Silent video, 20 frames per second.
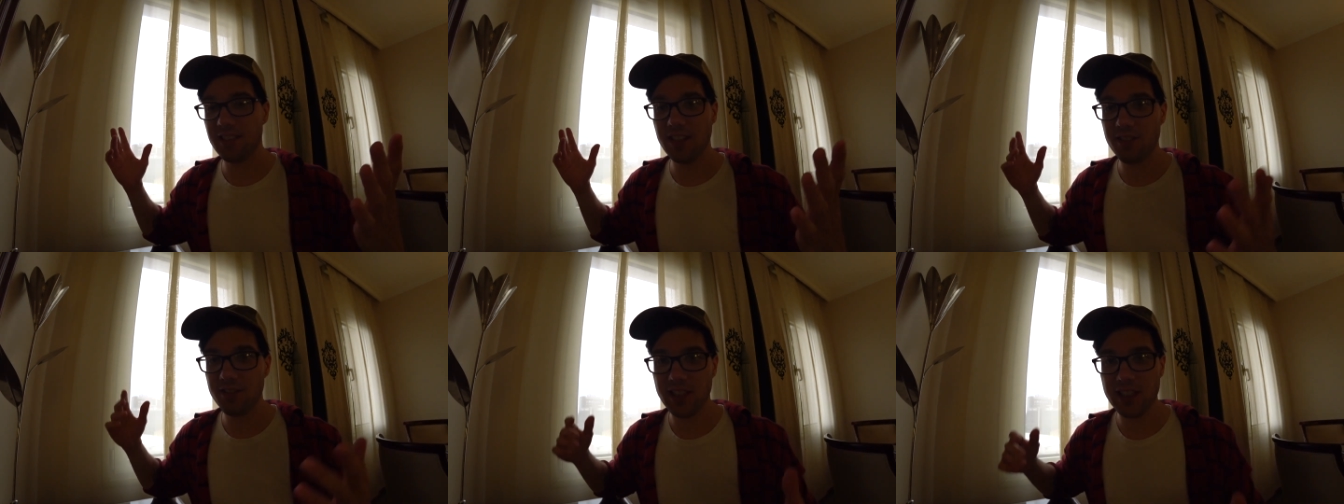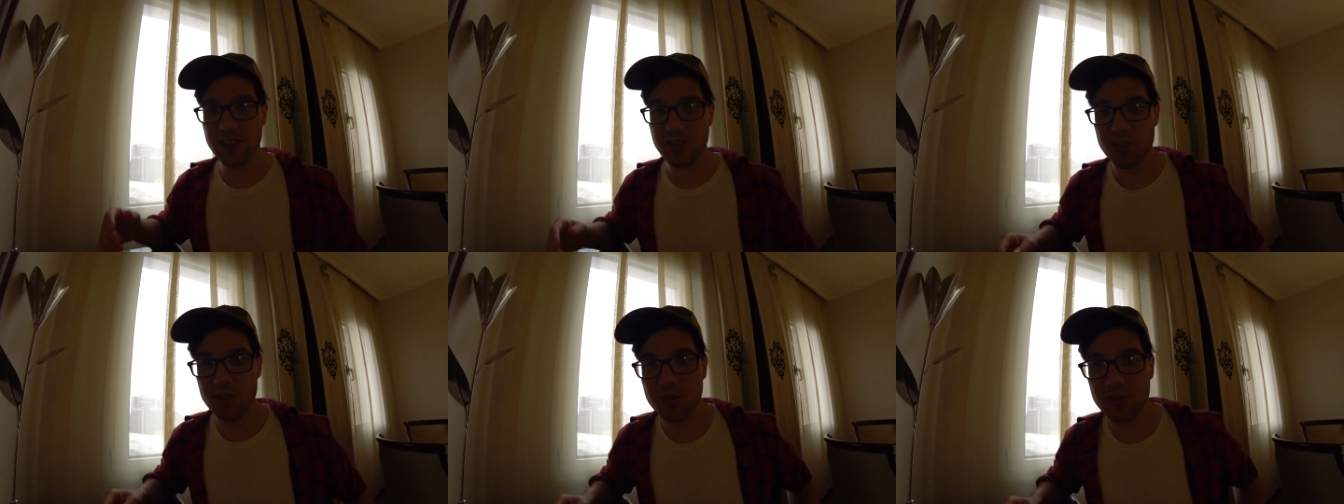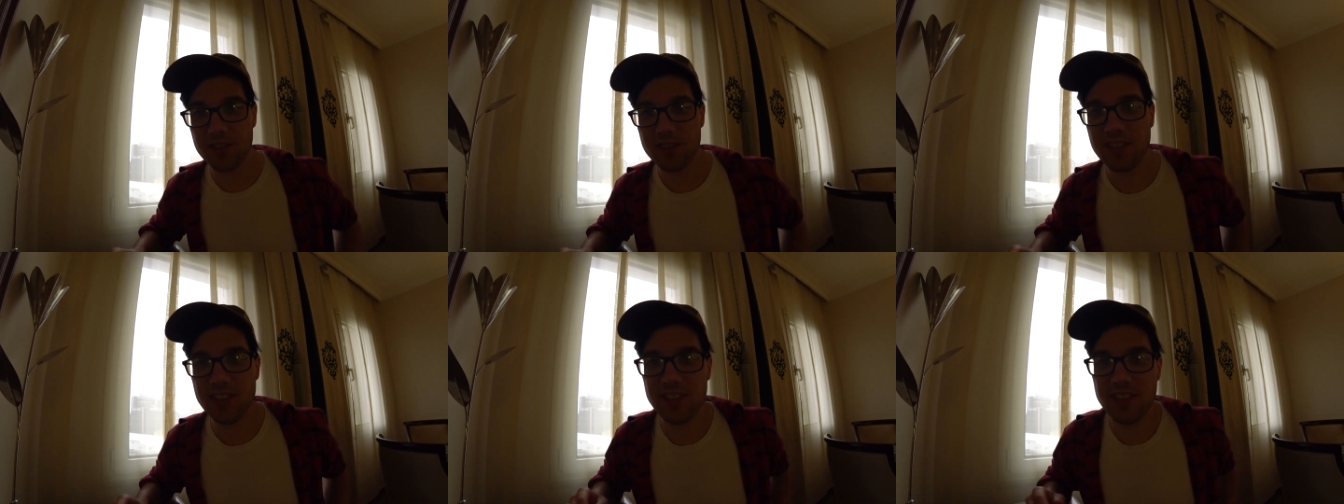don't they do?
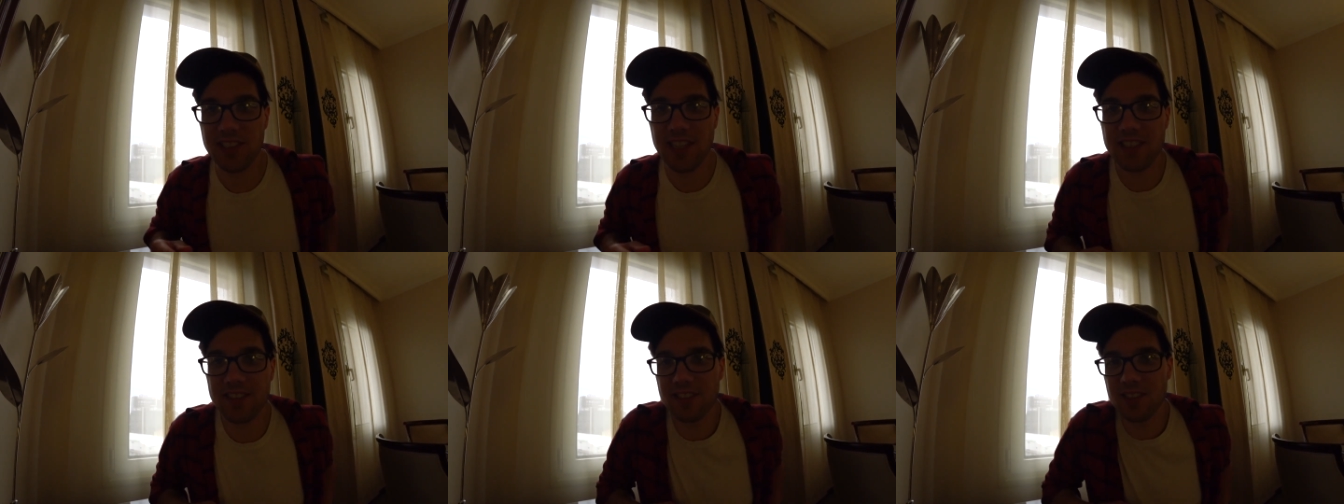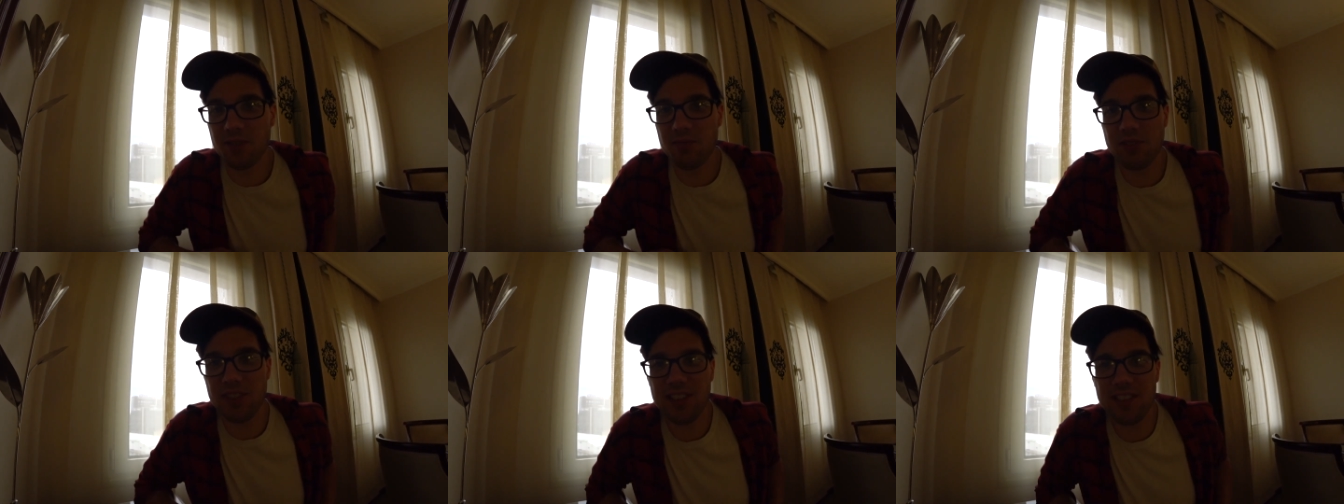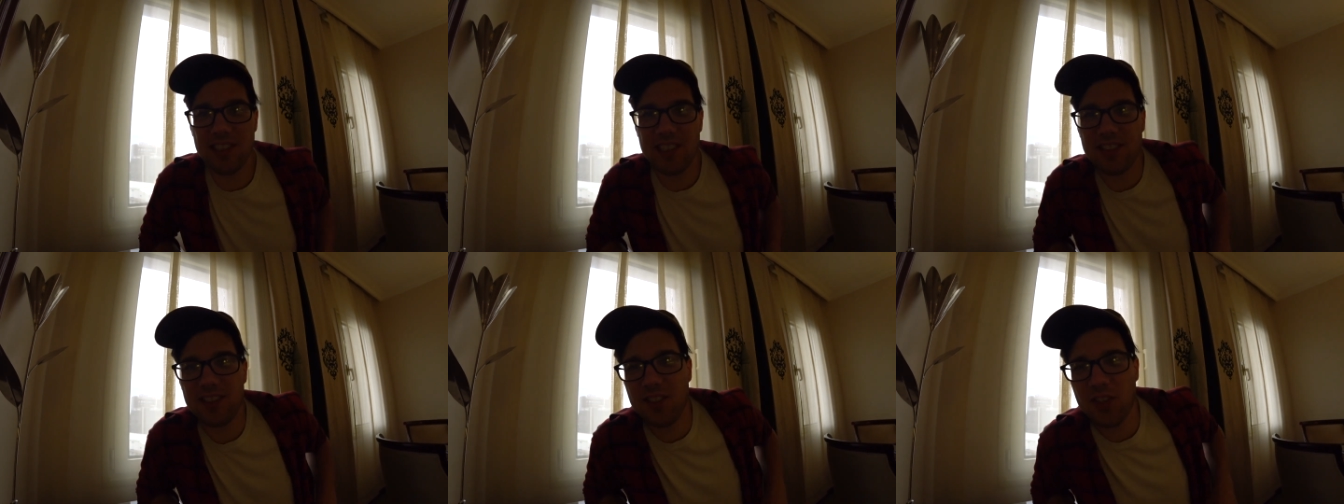Isn't that something
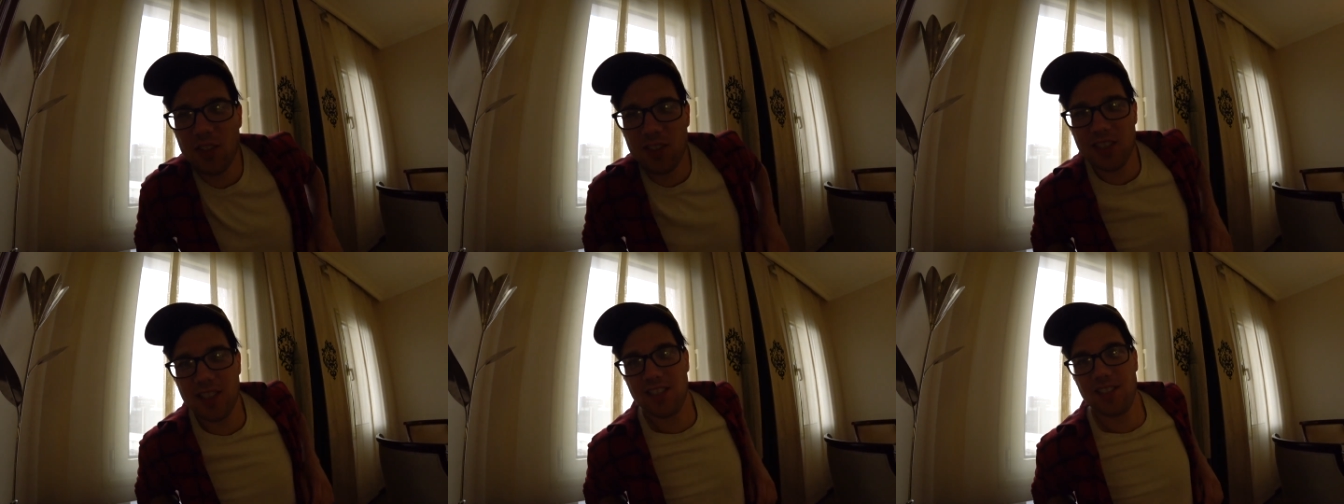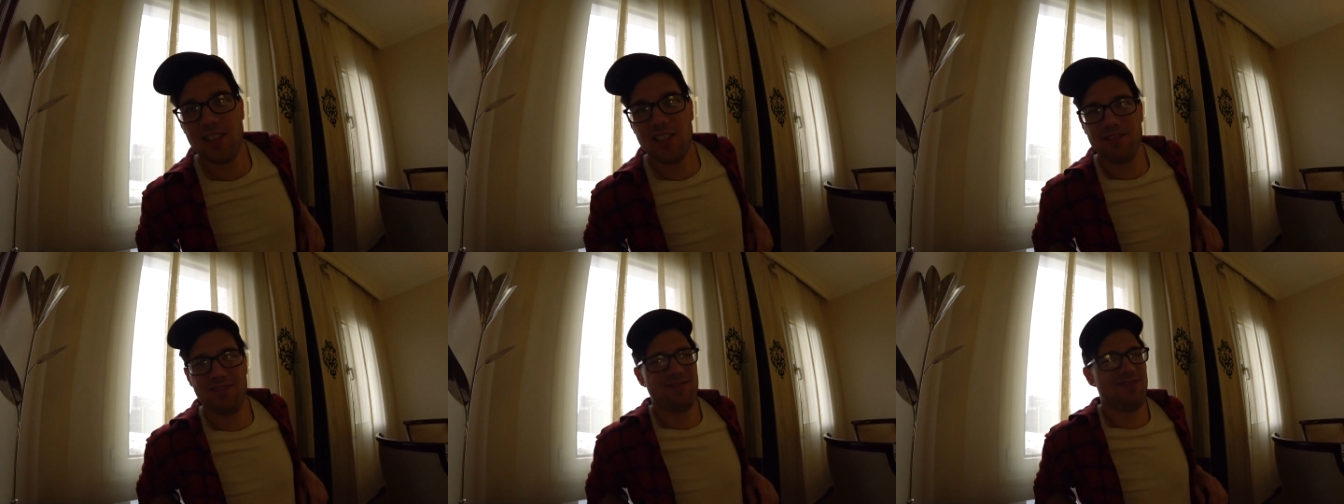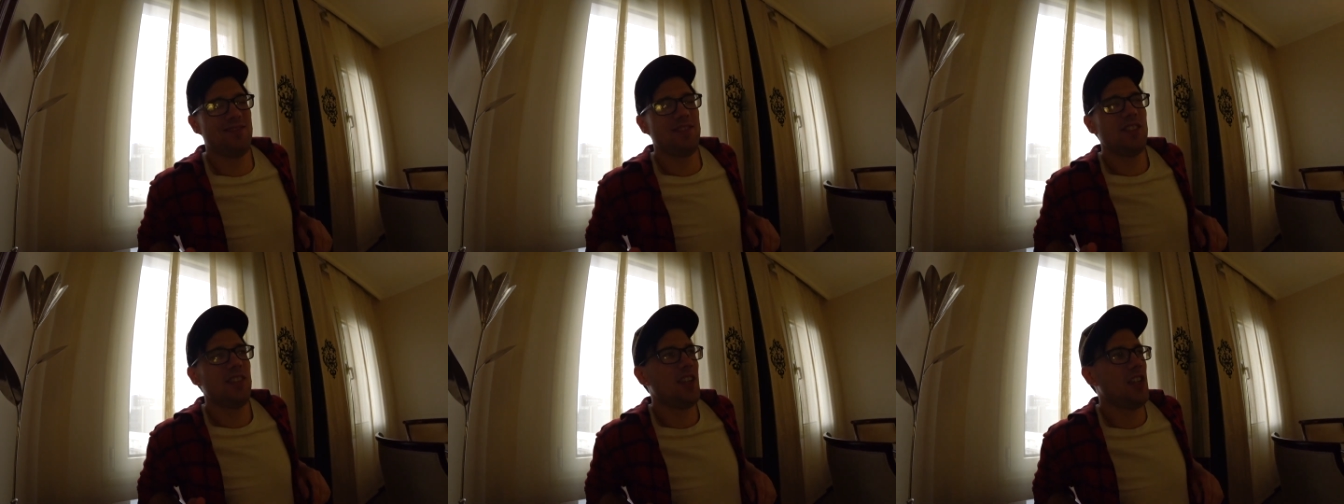that Turkey's,
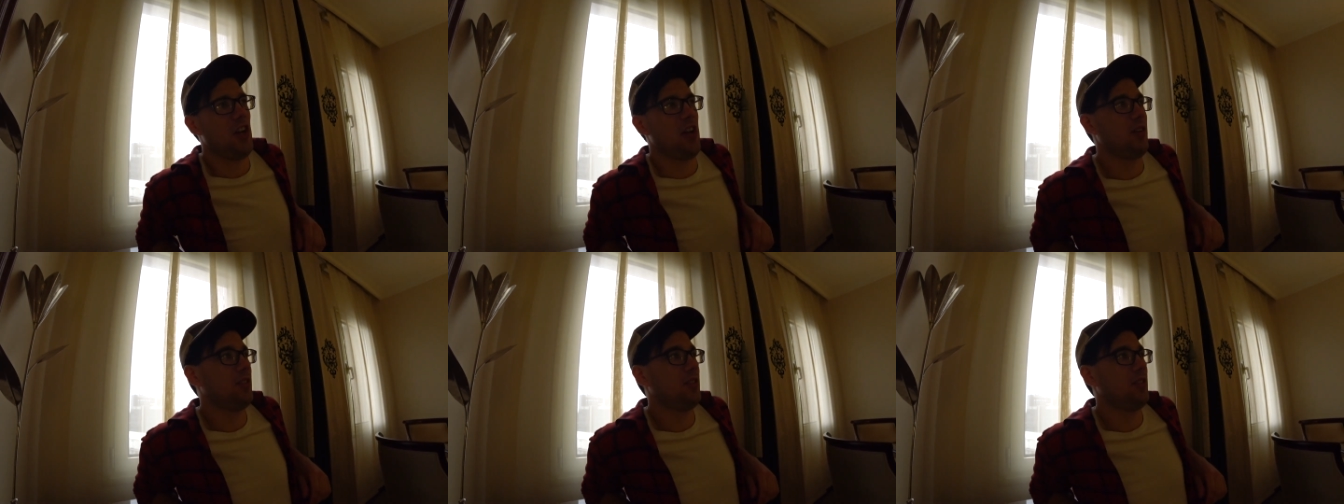you know,